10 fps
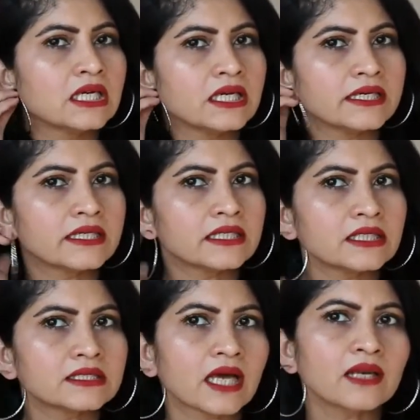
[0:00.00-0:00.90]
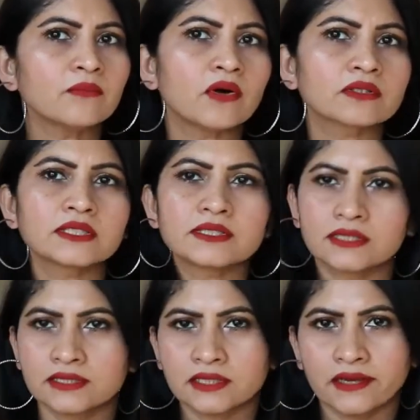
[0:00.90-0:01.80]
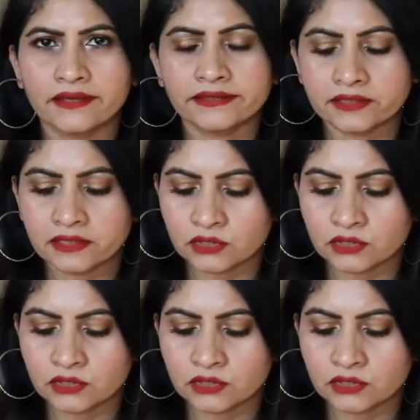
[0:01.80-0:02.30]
It is unboxing season guys.